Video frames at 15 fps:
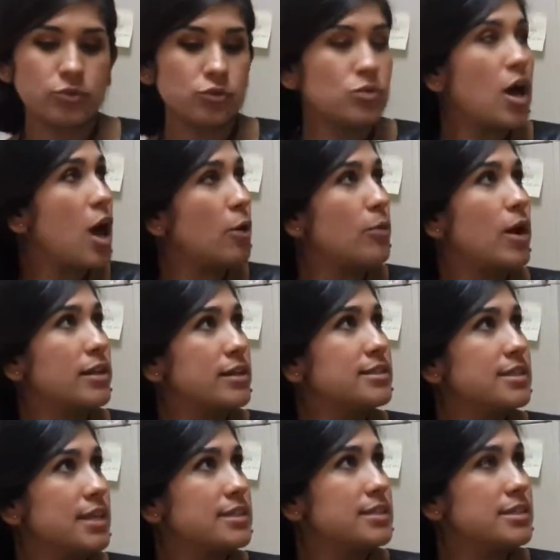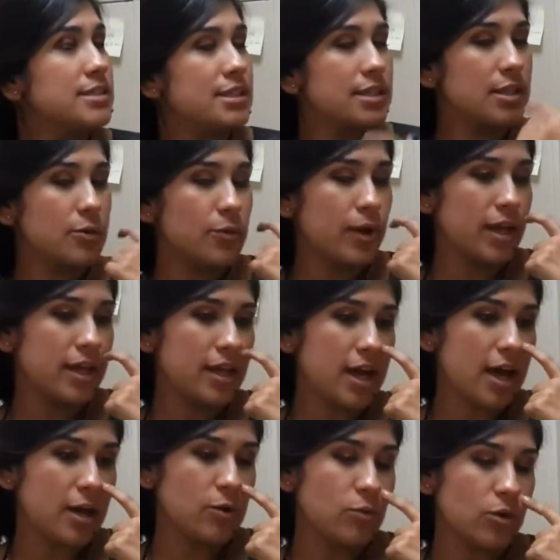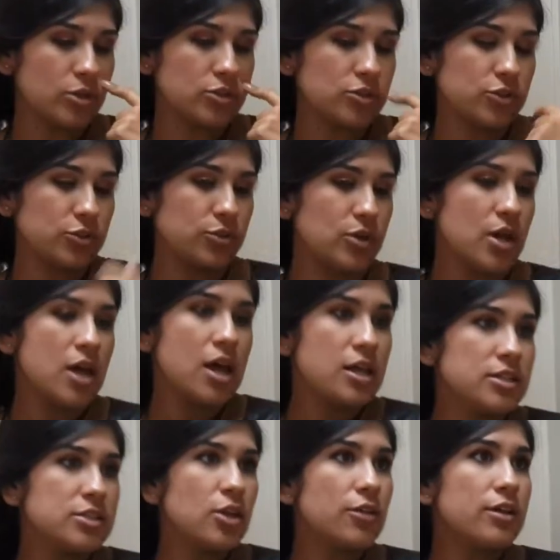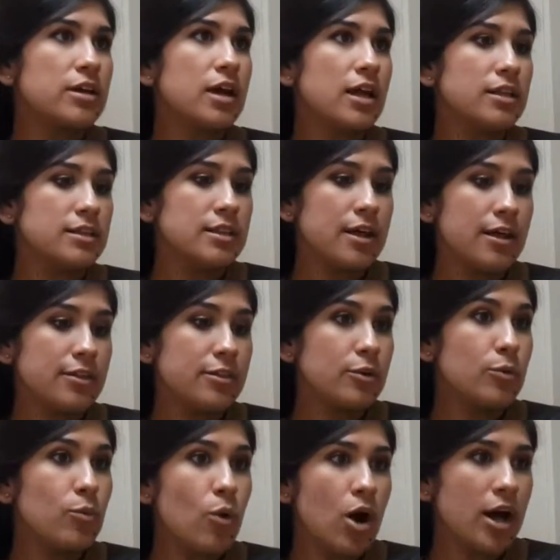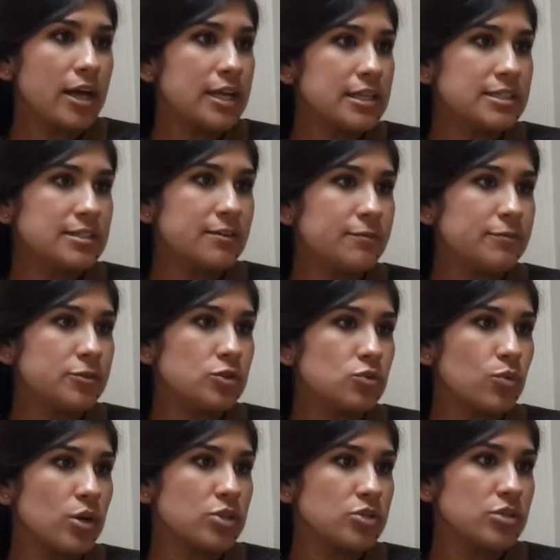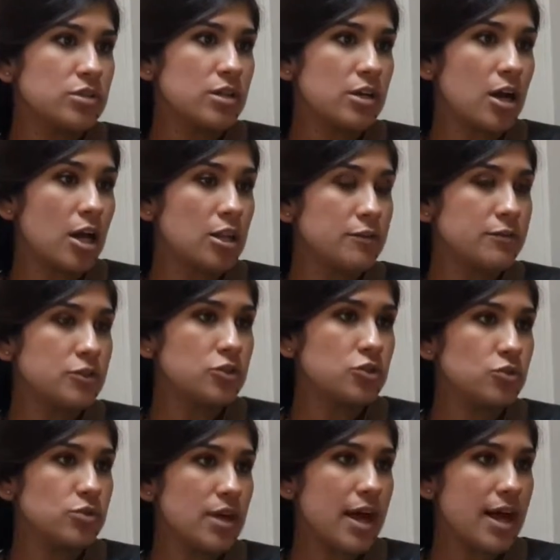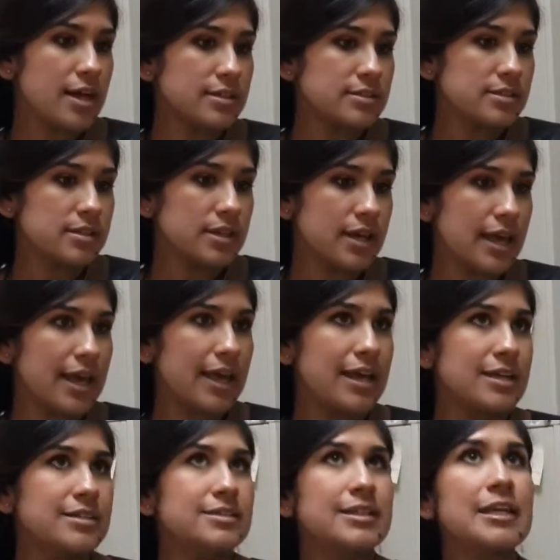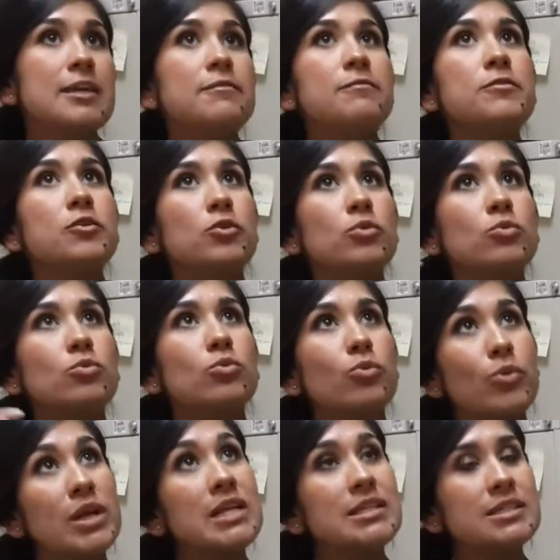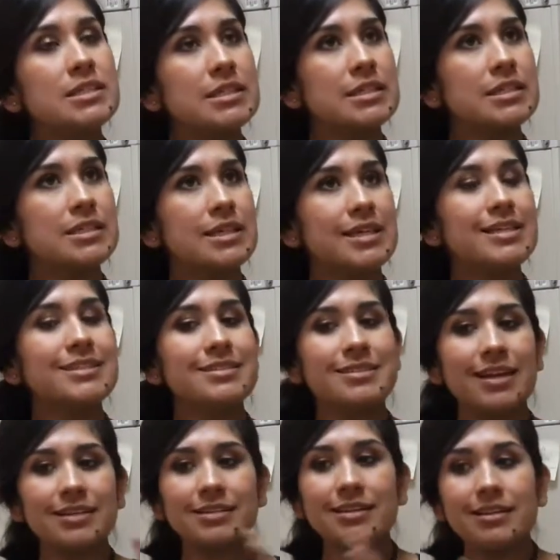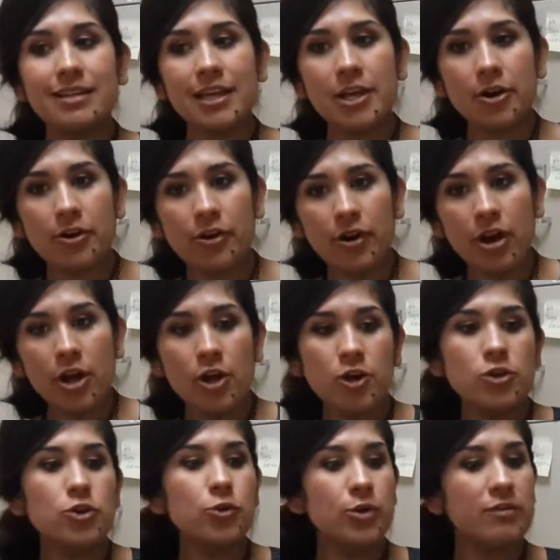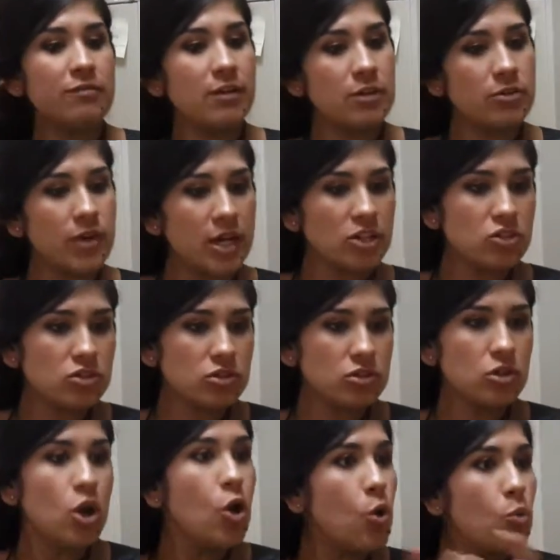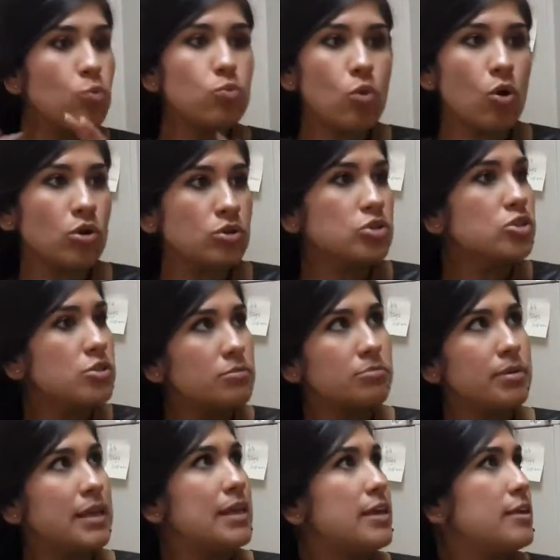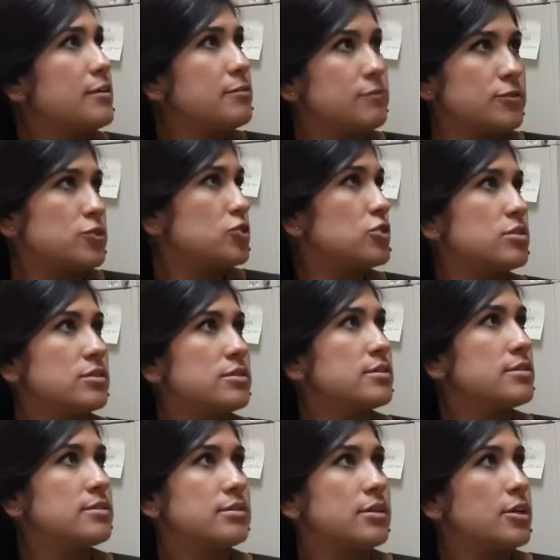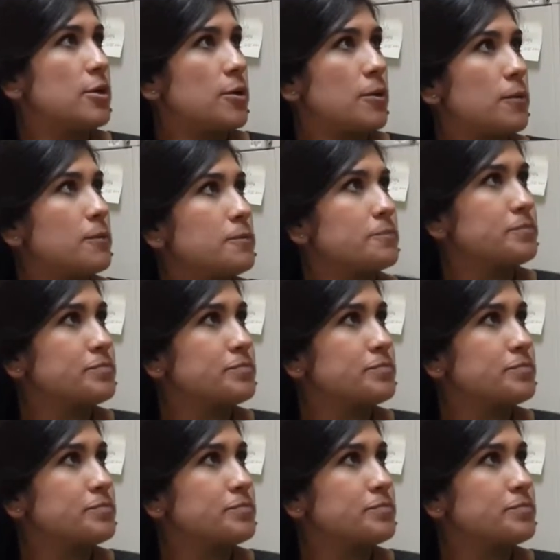do not write the sentence in the way I want to? So the why is the first question that all of us should ask, and if your reason is not clear, your evaluation won't be efficient at all.